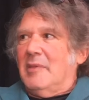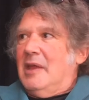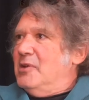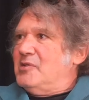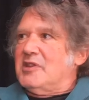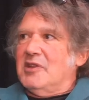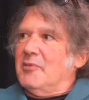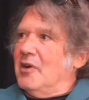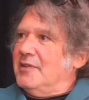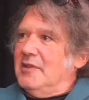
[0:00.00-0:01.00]
Maybe you'd see
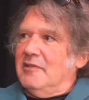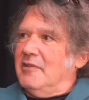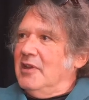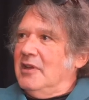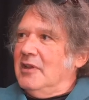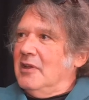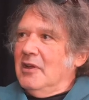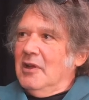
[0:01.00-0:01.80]
him on TV,